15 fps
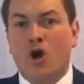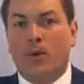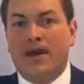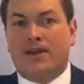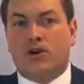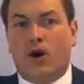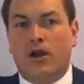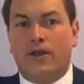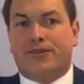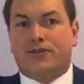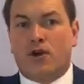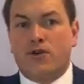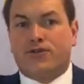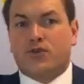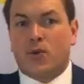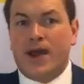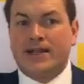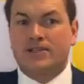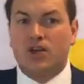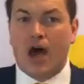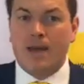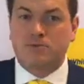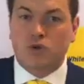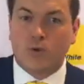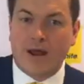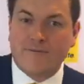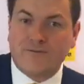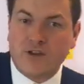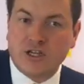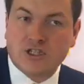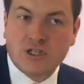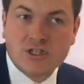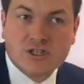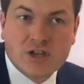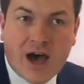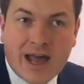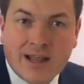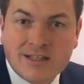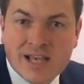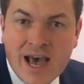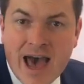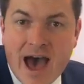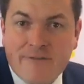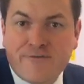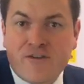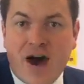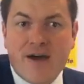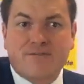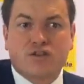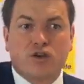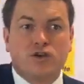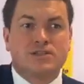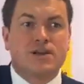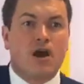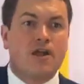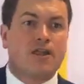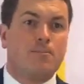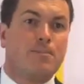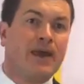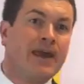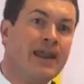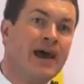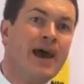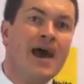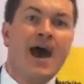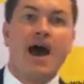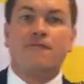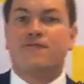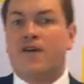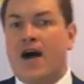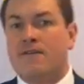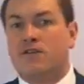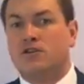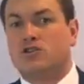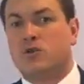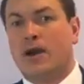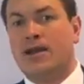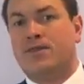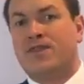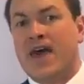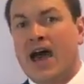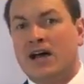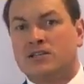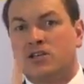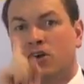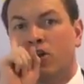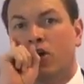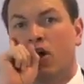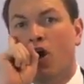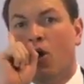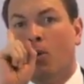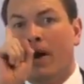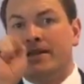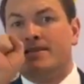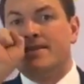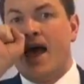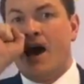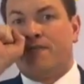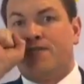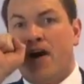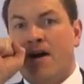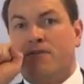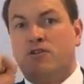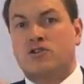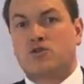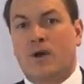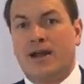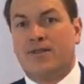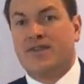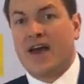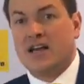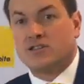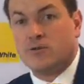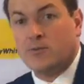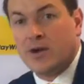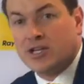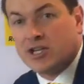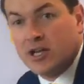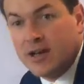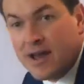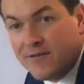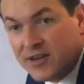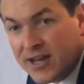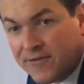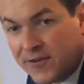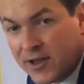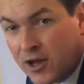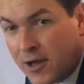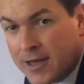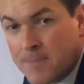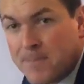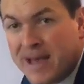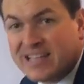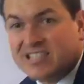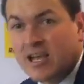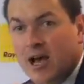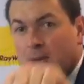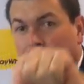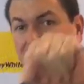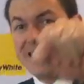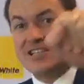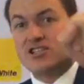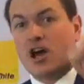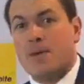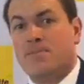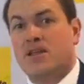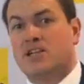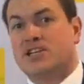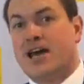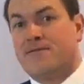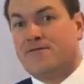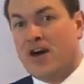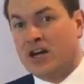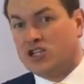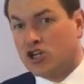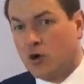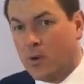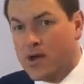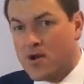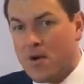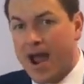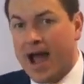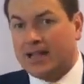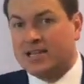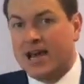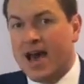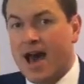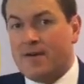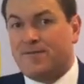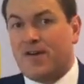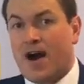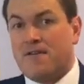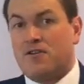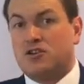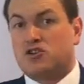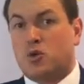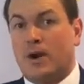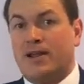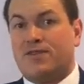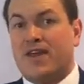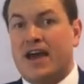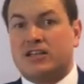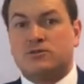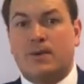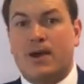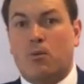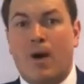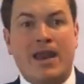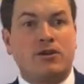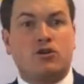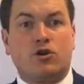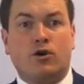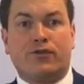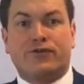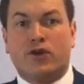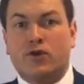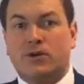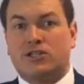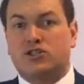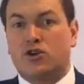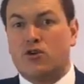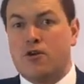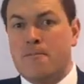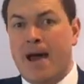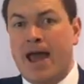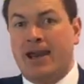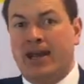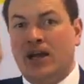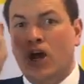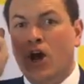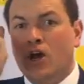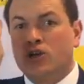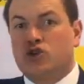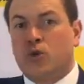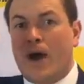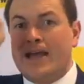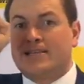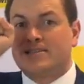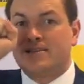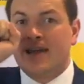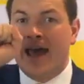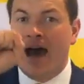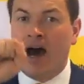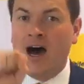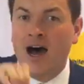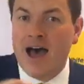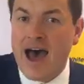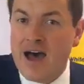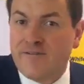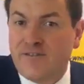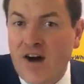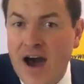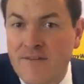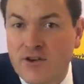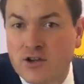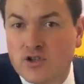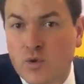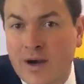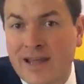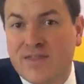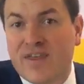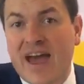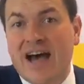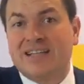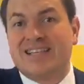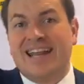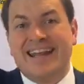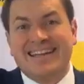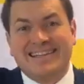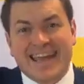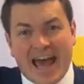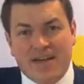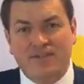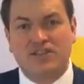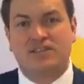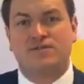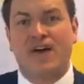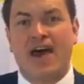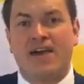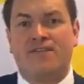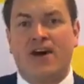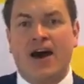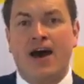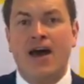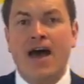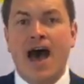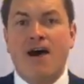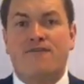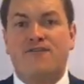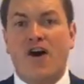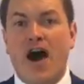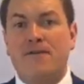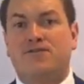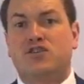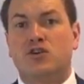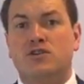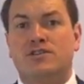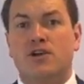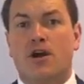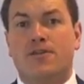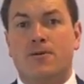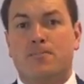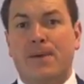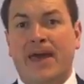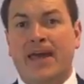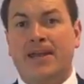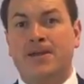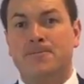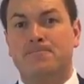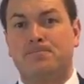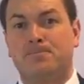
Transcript: We call it through 3 times. All done, finished in silence at 520 the bid. At 520,000. Once now at 520,000. Richard, have definitely got your best. Please type in the chat function a winner out. At 520,000. We have 1 call through with 2 remaining. Twice now at 520,000 in Davis' favour at 520 the bid.